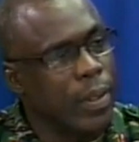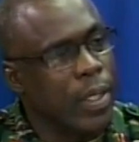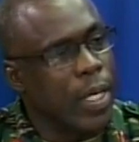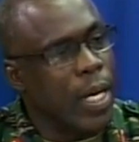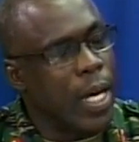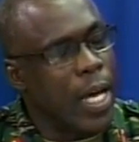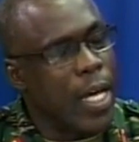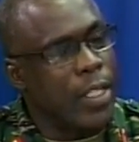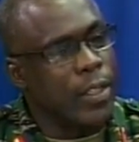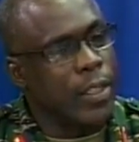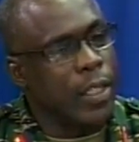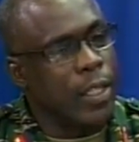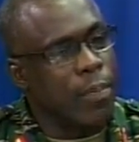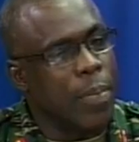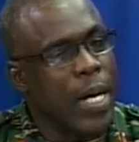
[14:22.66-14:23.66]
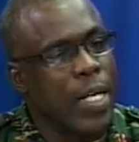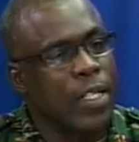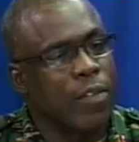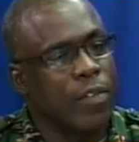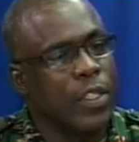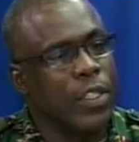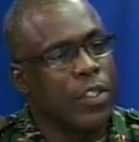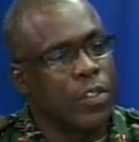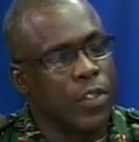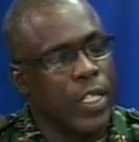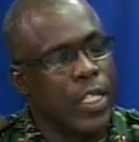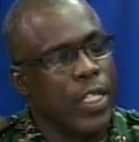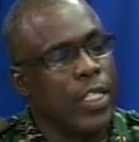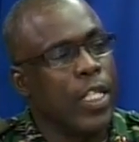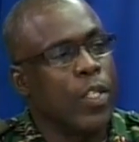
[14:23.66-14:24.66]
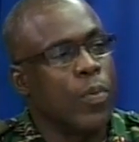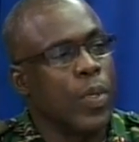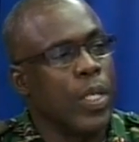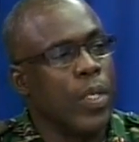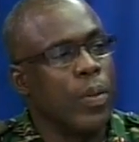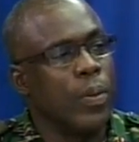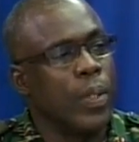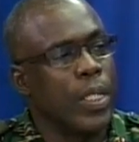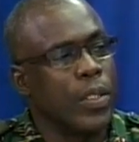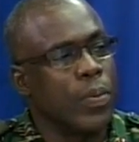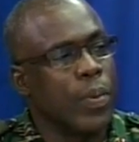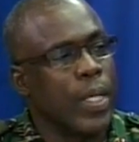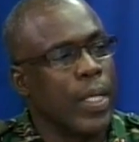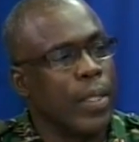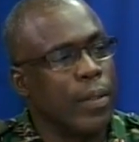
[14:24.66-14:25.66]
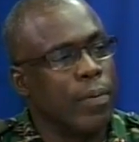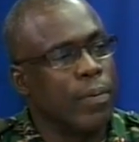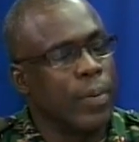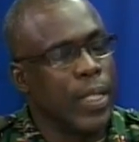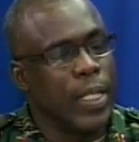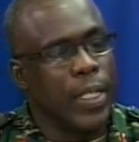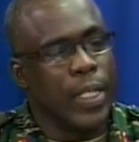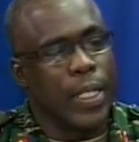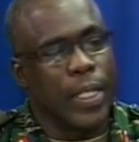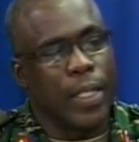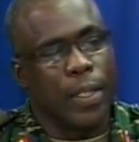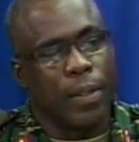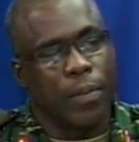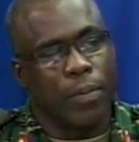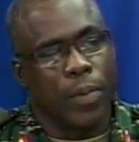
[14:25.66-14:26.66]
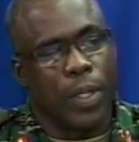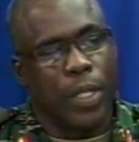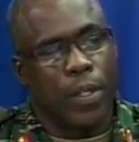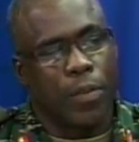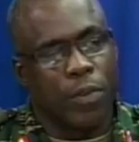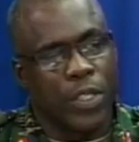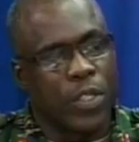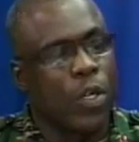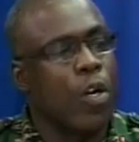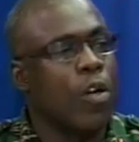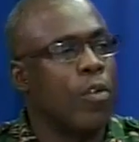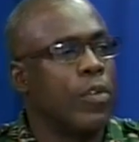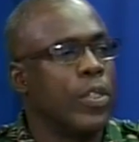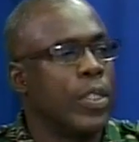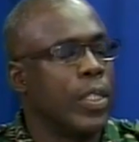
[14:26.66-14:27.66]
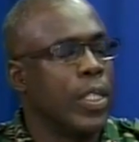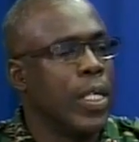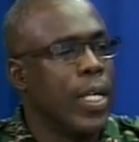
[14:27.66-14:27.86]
And part of the training that we do as well in the reserves